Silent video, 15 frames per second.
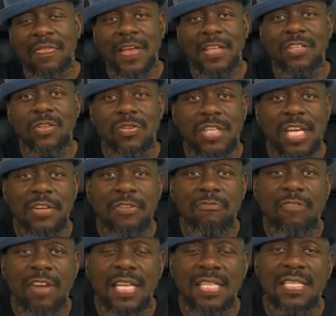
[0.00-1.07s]
that you
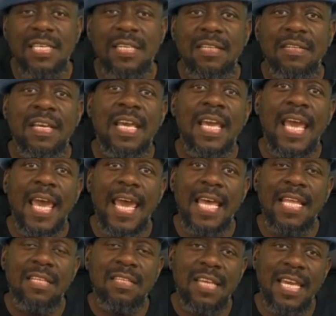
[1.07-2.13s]
generated
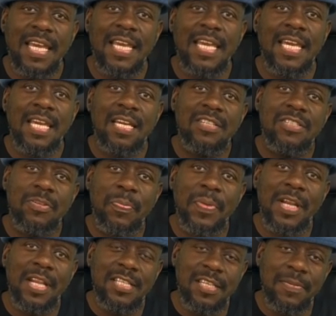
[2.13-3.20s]
and a
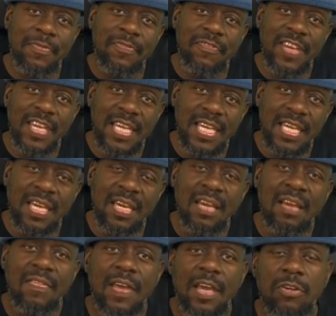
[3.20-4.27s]
stability fee
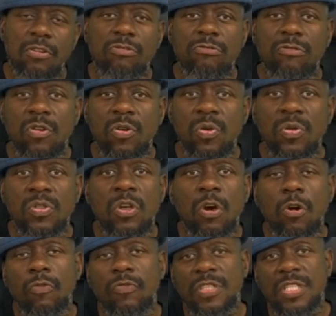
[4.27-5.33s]
that accrues
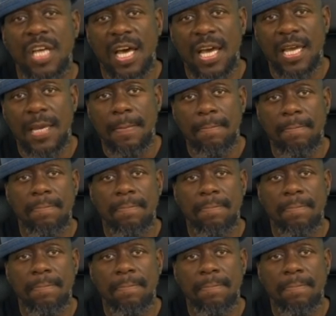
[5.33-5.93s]
over time.